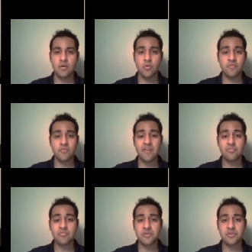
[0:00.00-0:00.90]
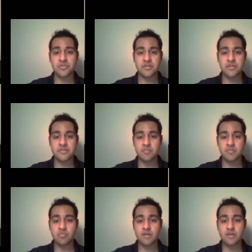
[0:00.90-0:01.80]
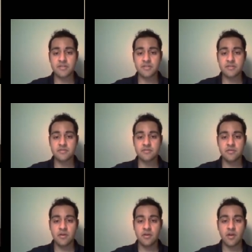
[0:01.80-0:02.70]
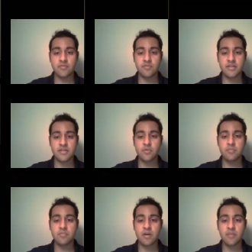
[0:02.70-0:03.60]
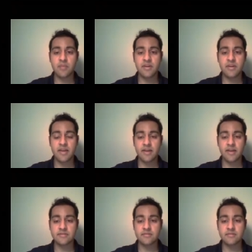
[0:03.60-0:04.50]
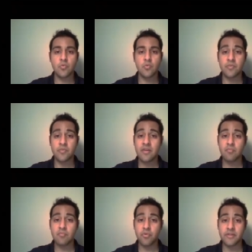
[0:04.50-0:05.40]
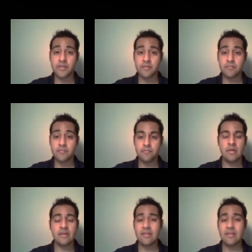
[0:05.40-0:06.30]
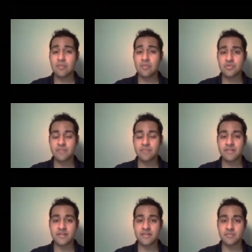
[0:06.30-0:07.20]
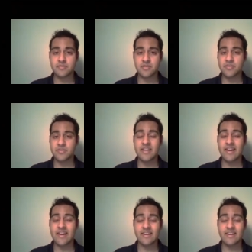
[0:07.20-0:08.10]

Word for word: Well, evaporation is the process of a liquid becoming a gas without boiling. Now that part should make sense because we didn't add any